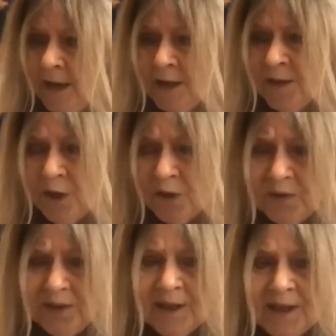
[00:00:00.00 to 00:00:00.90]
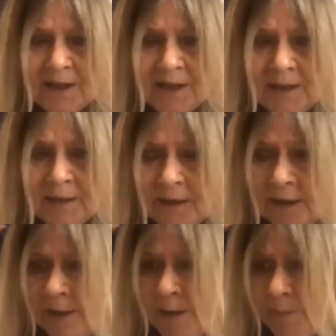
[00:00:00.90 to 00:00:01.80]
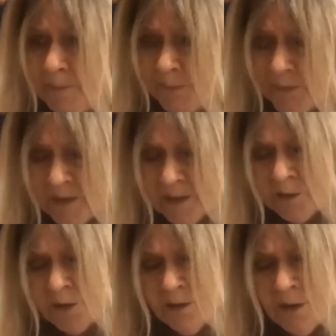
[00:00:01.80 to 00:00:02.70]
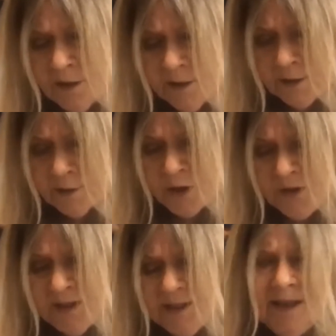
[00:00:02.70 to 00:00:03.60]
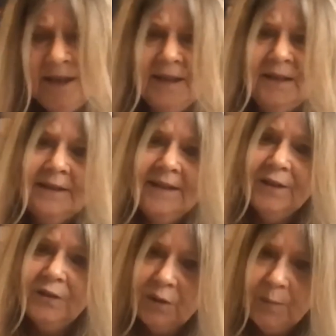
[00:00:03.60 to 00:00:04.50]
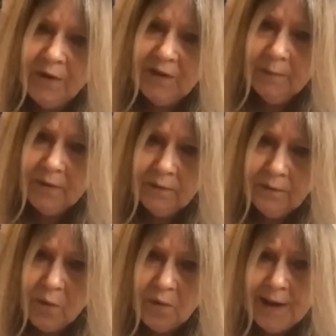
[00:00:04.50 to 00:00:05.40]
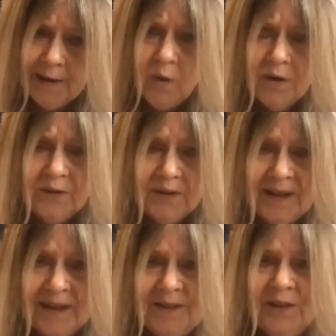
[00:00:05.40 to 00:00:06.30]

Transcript: those that um, the those that they see as responsible for their woes as the